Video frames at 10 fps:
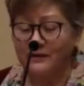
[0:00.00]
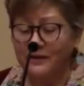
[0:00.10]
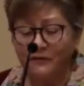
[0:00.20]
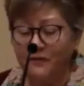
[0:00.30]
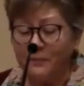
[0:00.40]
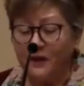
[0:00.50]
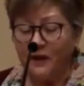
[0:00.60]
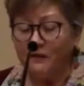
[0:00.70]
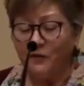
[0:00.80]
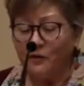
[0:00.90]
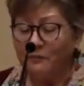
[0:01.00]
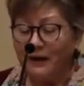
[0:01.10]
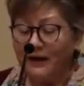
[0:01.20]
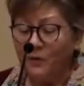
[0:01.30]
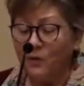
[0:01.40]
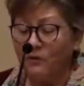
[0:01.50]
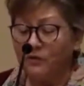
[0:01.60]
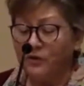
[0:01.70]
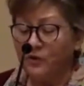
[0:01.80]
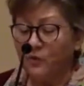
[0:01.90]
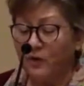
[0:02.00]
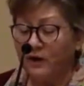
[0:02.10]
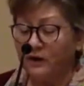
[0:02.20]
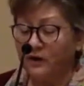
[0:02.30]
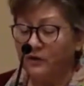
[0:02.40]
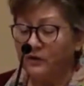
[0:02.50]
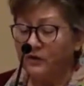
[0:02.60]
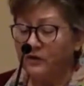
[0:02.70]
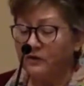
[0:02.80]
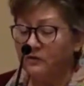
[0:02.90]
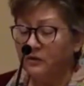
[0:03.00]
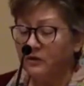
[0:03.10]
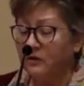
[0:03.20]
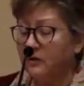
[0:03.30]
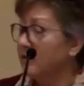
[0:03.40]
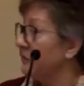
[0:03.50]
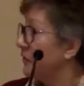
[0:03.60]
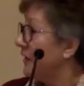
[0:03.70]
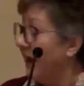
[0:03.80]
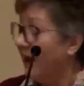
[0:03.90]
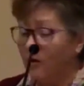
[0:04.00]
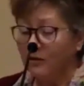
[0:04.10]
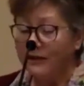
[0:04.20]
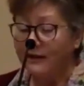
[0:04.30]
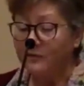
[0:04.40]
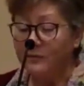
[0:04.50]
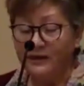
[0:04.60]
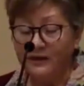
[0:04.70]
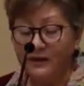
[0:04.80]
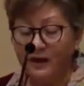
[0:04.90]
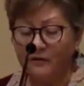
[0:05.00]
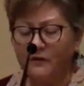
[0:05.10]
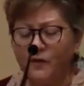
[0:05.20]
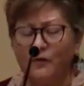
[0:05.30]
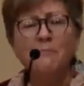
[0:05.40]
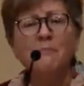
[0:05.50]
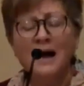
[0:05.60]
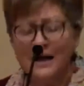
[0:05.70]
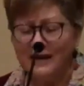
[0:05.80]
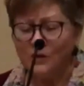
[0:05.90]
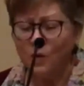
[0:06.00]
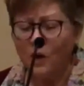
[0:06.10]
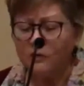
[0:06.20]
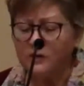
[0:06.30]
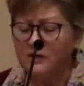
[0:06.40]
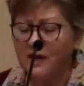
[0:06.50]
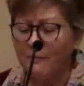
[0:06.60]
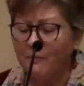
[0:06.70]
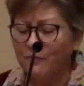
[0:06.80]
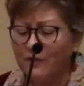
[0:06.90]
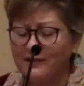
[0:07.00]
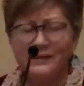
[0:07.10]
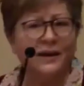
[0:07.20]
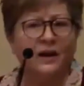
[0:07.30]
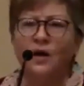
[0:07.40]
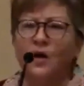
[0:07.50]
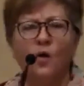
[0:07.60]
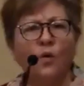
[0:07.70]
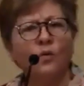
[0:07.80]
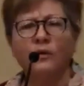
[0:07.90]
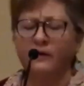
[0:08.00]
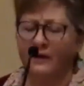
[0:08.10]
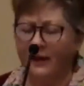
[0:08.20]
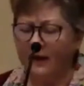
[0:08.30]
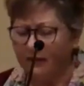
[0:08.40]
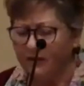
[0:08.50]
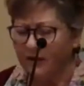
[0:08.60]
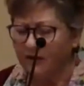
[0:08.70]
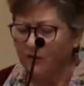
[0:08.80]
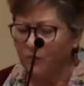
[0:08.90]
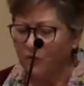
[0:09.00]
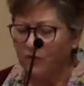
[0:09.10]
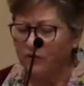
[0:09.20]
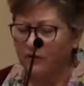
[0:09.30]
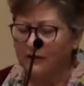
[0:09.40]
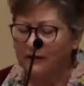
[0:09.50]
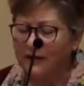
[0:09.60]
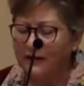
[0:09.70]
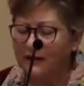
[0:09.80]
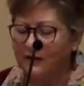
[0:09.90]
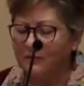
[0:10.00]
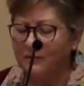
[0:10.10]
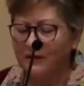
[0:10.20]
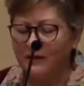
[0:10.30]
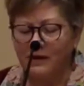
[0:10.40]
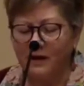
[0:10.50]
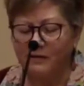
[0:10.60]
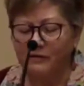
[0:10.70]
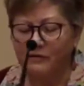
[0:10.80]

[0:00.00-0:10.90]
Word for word: If, if your body won't do what it used to, for now, let it be enough. If your mind won't stop racing, or can't think of the word, let it be enough.